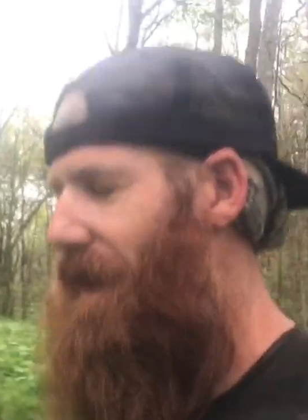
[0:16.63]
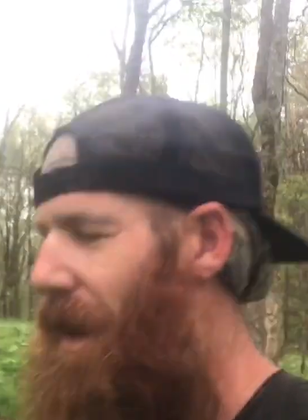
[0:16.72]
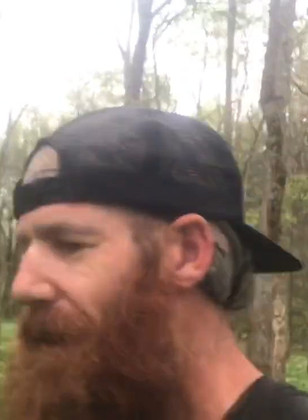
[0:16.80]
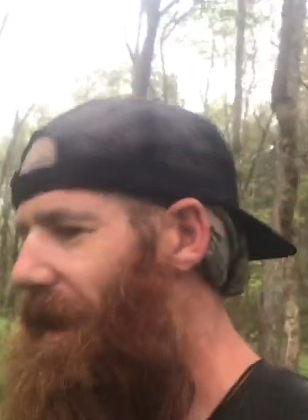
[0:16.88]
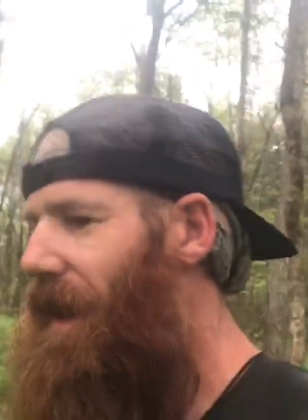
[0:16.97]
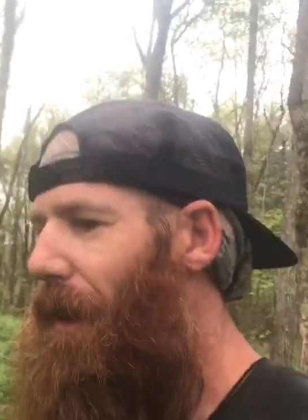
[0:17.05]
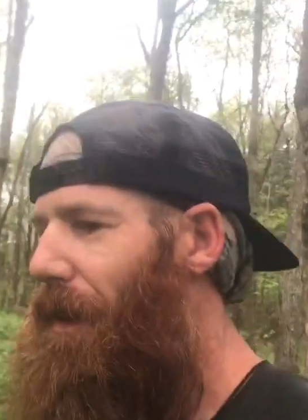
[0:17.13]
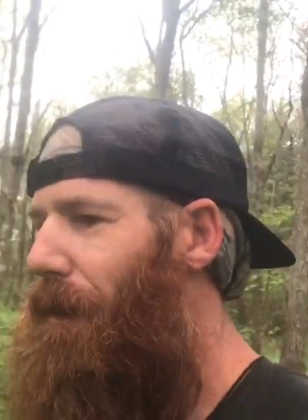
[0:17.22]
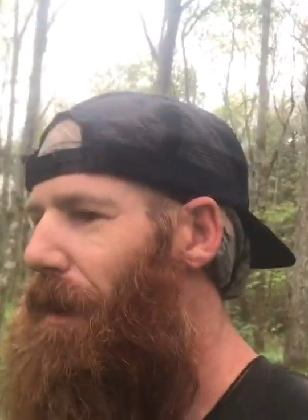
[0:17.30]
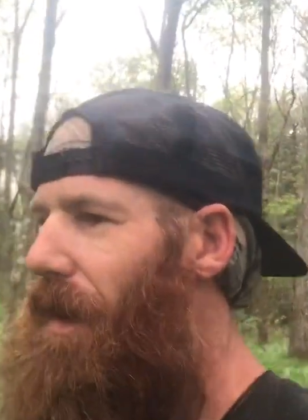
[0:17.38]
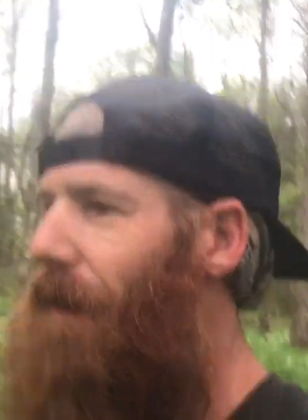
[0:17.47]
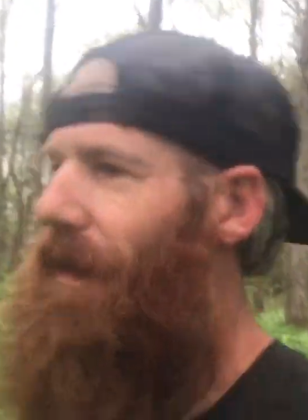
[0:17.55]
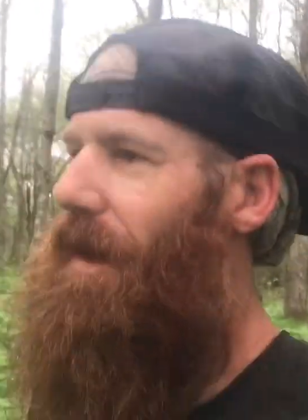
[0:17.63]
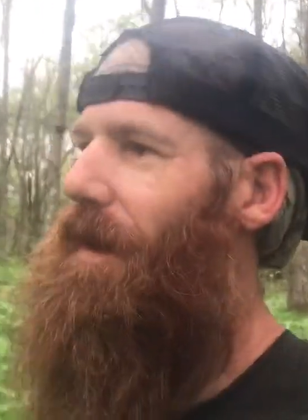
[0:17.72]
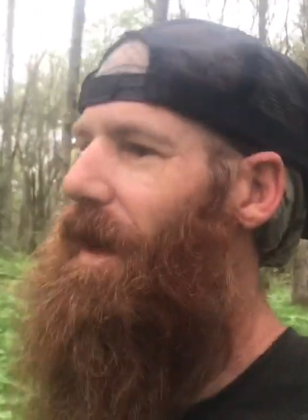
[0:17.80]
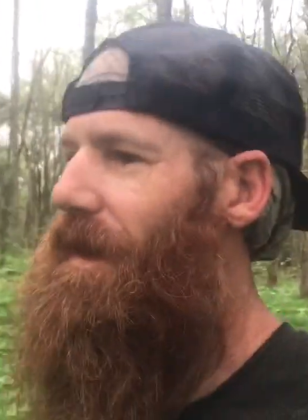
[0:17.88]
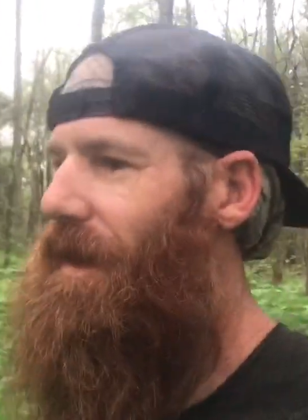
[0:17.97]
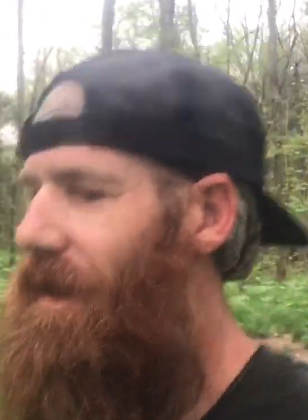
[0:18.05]
gonna have to get up in the middle of fucking
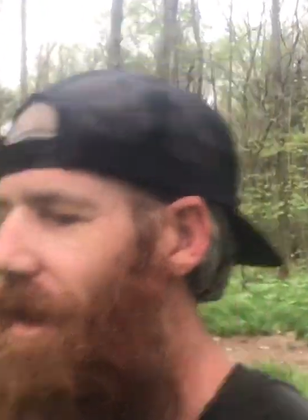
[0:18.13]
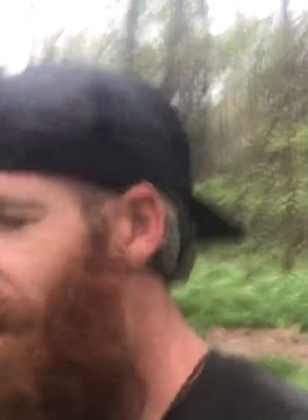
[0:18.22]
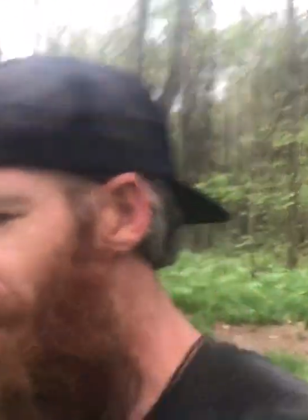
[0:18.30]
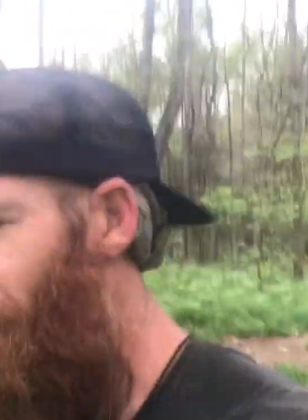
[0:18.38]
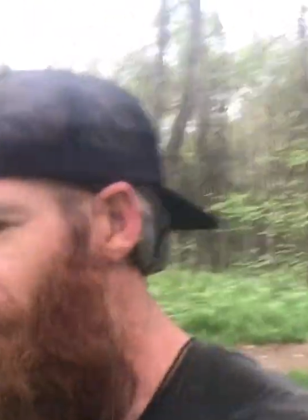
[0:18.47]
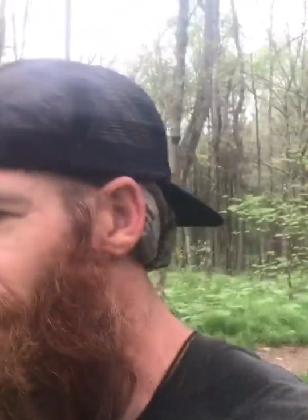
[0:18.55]
night to shit.